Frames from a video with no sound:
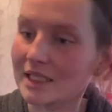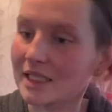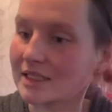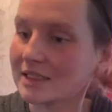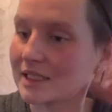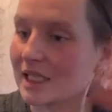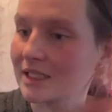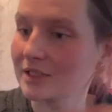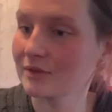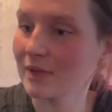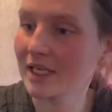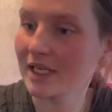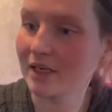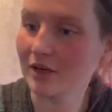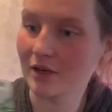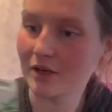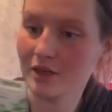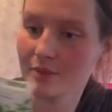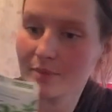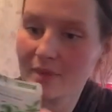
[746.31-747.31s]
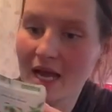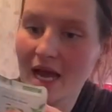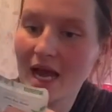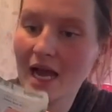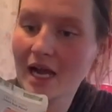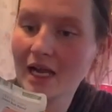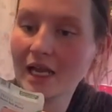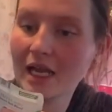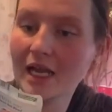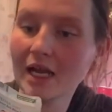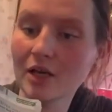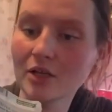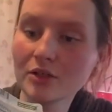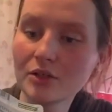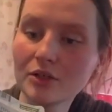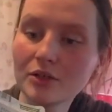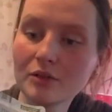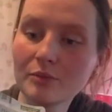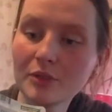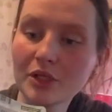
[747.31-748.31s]
It says right here on the back,
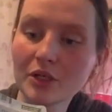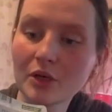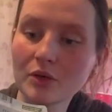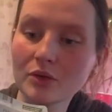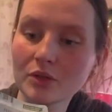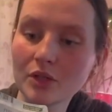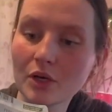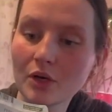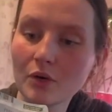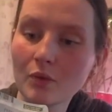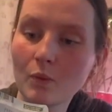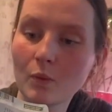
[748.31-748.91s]
Heirloom YOLO